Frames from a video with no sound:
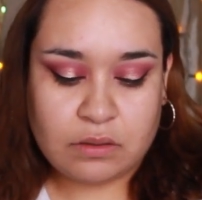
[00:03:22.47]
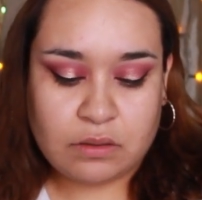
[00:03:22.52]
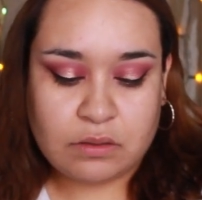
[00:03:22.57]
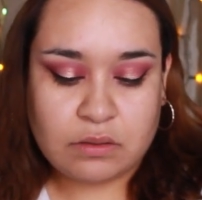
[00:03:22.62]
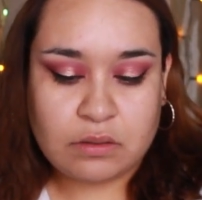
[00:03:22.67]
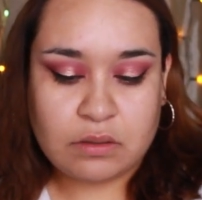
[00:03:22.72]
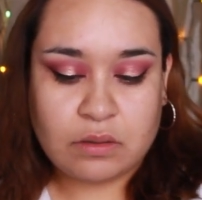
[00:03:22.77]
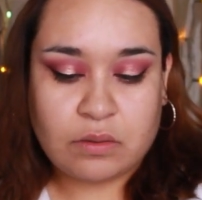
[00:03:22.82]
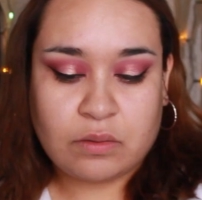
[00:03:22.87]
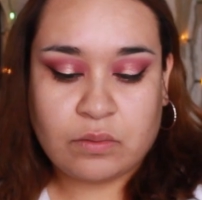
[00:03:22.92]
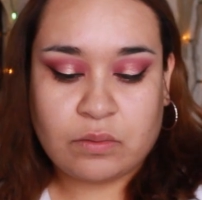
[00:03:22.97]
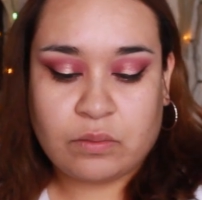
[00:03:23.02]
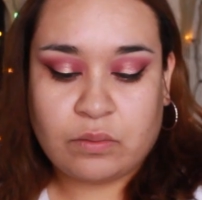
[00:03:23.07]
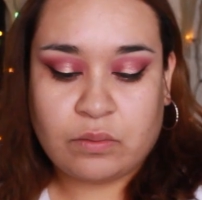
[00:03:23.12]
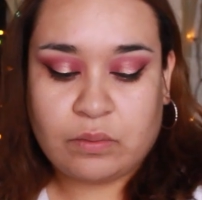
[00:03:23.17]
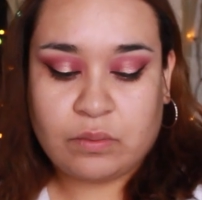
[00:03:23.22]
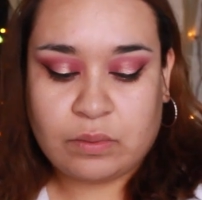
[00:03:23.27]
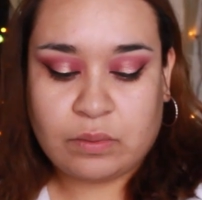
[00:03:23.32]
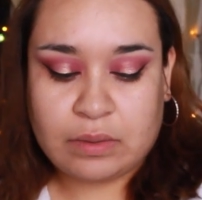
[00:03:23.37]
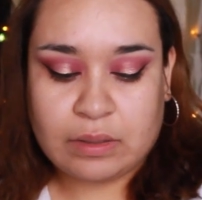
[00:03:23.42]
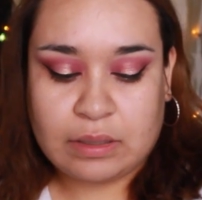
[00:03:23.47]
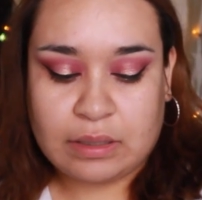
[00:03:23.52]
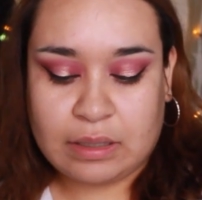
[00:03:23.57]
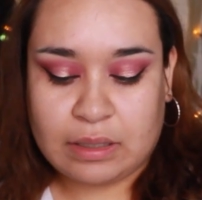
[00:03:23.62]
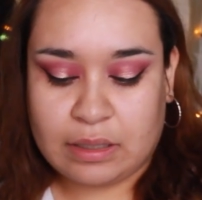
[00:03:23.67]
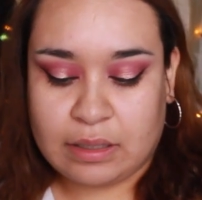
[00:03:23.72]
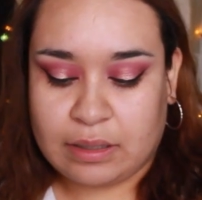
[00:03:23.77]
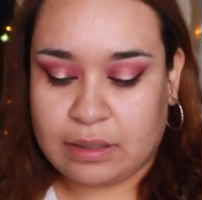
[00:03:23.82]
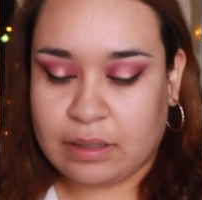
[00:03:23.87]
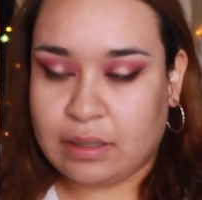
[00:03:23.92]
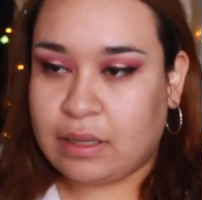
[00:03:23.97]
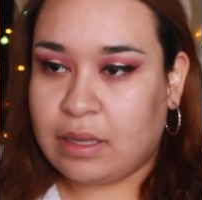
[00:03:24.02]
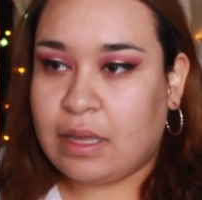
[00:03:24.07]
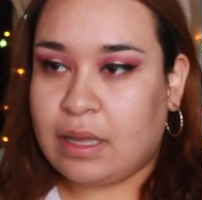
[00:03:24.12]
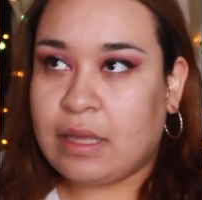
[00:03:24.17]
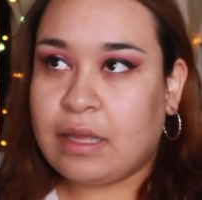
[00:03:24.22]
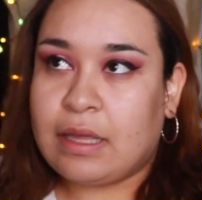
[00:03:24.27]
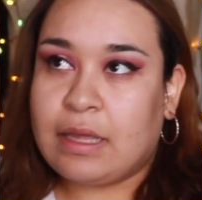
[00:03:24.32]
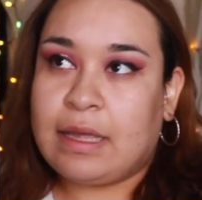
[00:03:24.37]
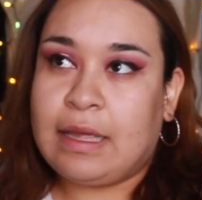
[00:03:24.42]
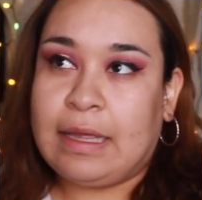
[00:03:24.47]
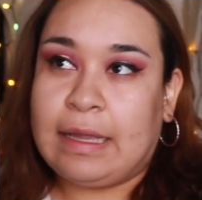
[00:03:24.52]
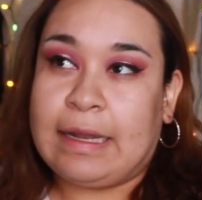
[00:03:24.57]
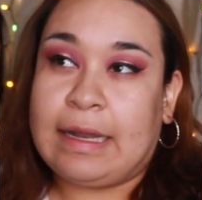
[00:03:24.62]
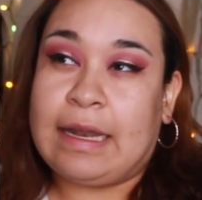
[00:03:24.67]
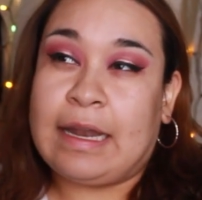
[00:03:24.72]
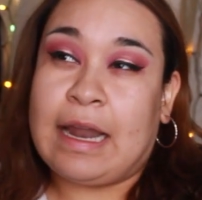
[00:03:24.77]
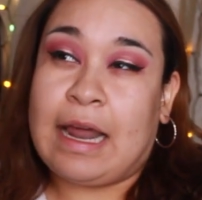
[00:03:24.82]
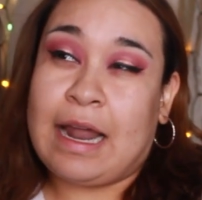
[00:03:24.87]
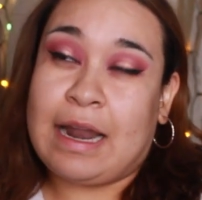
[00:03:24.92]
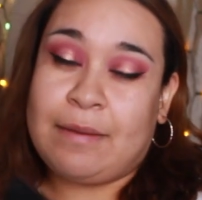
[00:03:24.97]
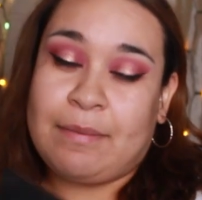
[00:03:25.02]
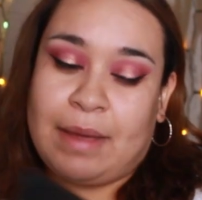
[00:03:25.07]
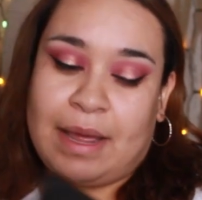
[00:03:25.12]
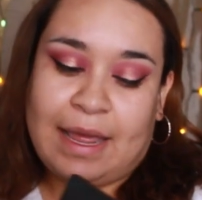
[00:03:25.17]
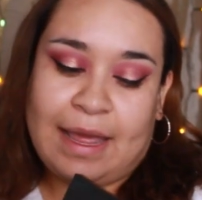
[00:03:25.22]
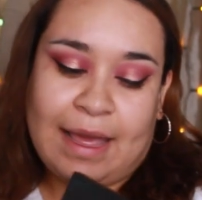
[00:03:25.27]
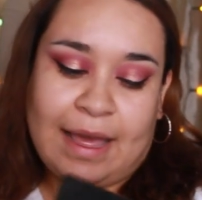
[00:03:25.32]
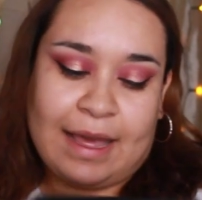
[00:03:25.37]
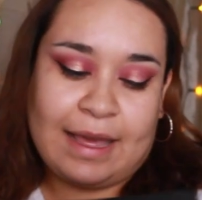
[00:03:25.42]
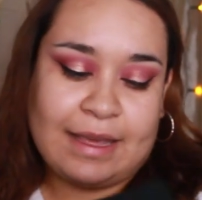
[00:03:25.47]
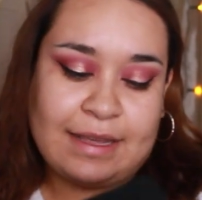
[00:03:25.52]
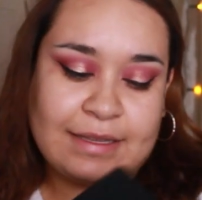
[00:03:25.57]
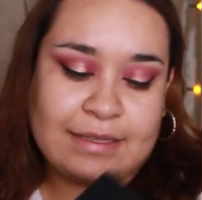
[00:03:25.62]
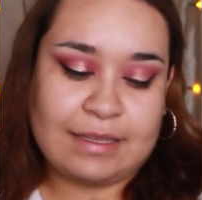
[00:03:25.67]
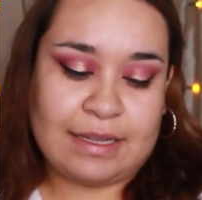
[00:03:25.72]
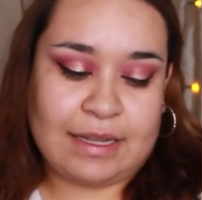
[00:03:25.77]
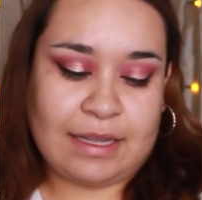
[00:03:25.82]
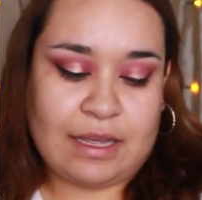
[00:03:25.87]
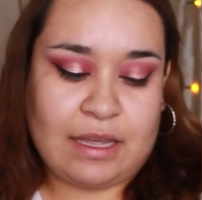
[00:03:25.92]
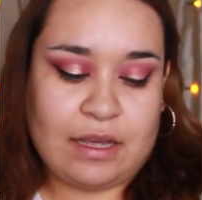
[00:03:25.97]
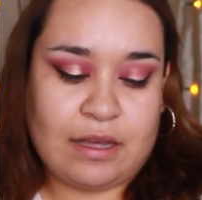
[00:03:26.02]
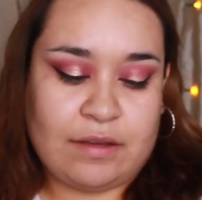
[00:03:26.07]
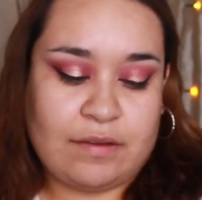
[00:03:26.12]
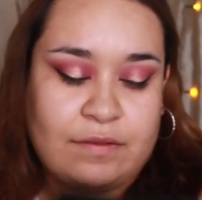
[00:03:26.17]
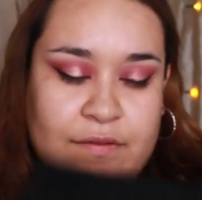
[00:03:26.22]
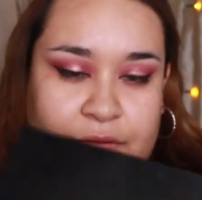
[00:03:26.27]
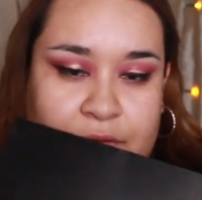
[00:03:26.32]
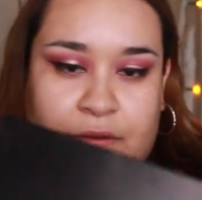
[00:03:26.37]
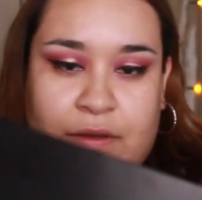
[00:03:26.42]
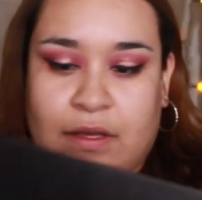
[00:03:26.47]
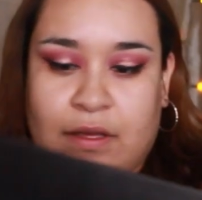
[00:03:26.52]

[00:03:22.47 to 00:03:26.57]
So yeah. And then on my eyes, I